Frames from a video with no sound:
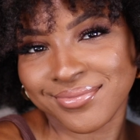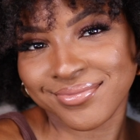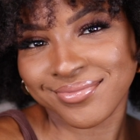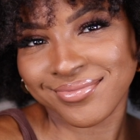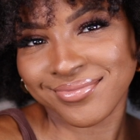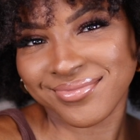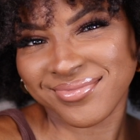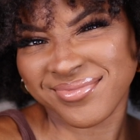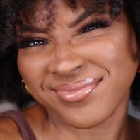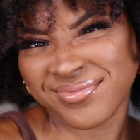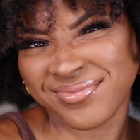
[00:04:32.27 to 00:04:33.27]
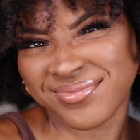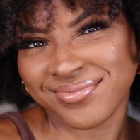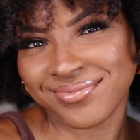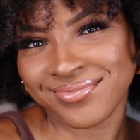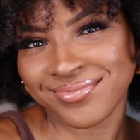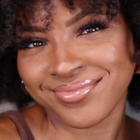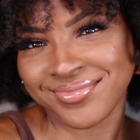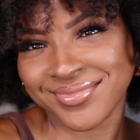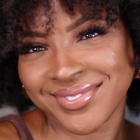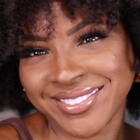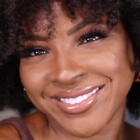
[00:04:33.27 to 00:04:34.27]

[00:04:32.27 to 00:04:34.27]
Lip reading: No one is speaking in this clip.